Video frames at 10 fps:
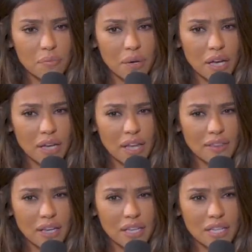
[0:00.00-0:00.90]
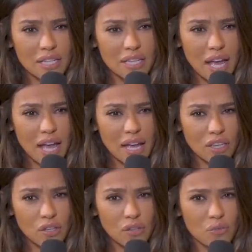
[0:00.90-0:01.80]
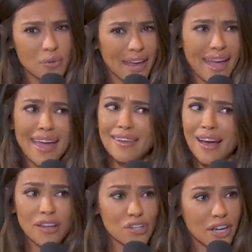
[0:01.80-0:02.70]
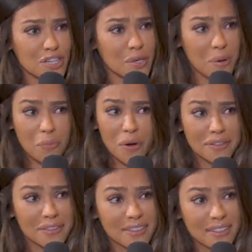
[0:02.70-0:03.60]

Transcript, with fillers: But at the end of the day, you cannot change someone.